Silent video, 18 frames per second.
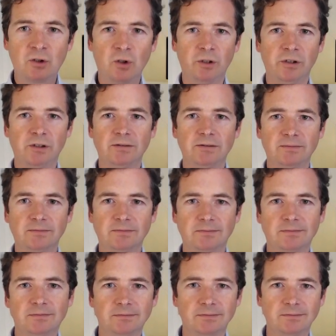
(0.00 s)
Doyle.
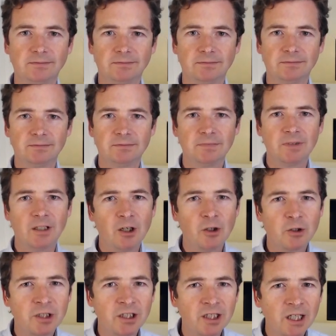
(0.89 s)

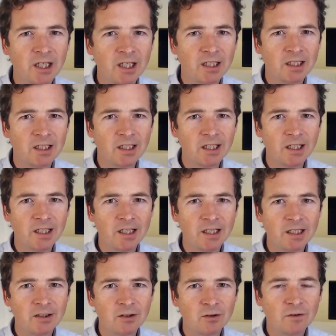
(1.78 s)
Okay,
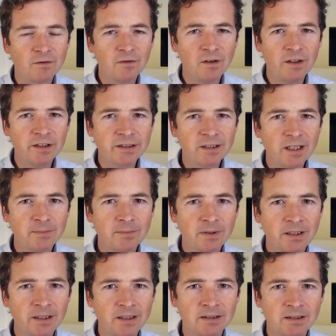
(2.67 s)
and your first
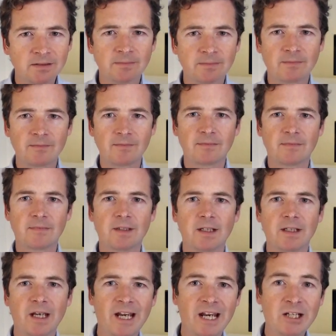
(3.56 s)
name, please?
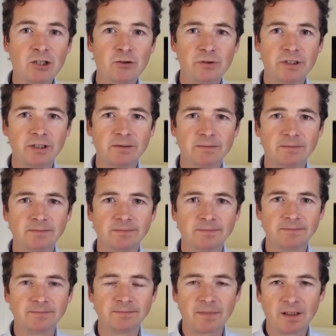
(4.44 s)
Adrian.
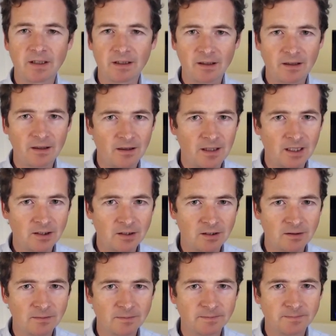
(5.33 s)

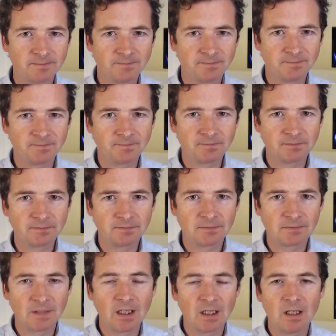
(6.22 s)
Thank you.
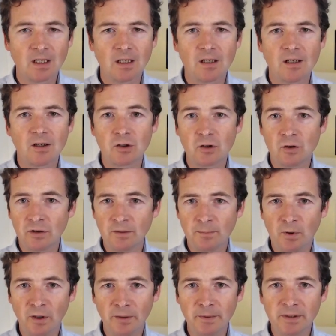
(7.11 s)

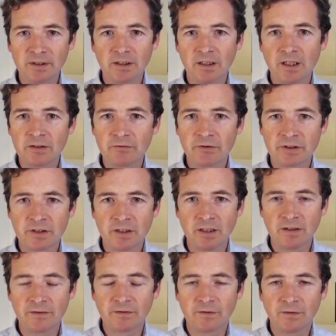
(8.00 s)
Your appointment is
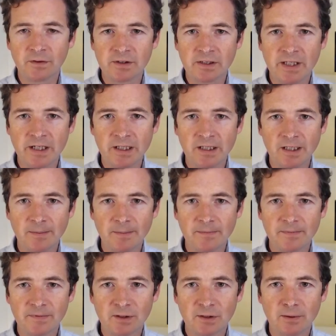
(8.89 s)
reserved for 10
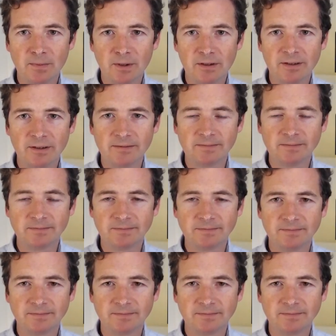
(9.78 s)
a.m. tomorrow.